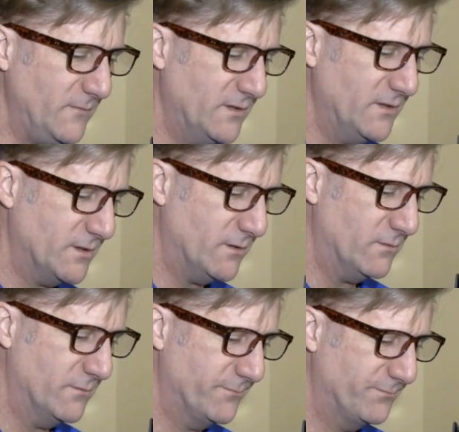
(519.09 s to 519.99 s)

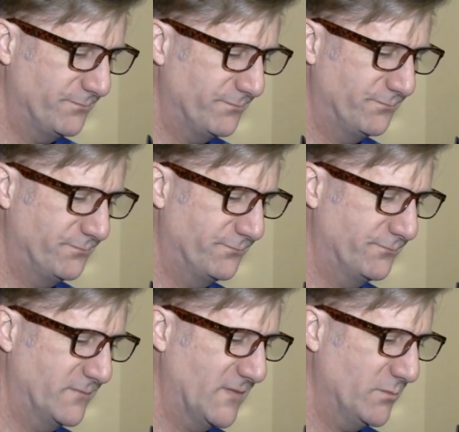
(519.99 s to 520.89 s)
So
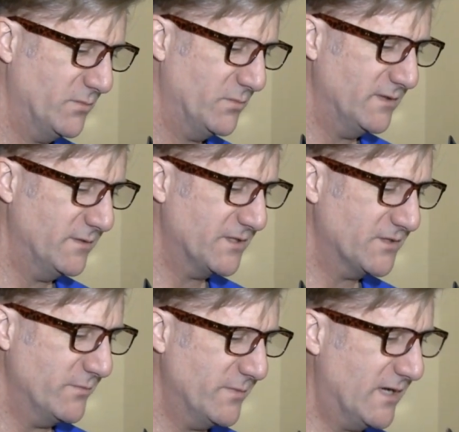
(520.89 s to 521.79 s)
putting the
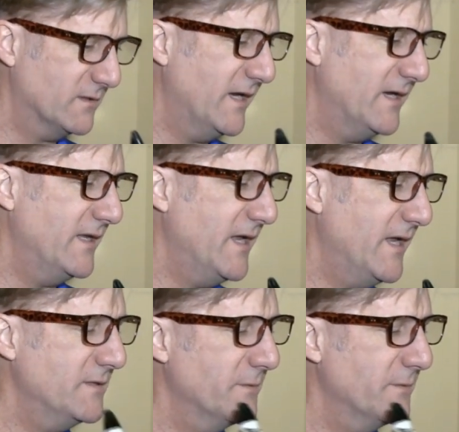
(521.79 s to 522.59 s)
metronome back on 88.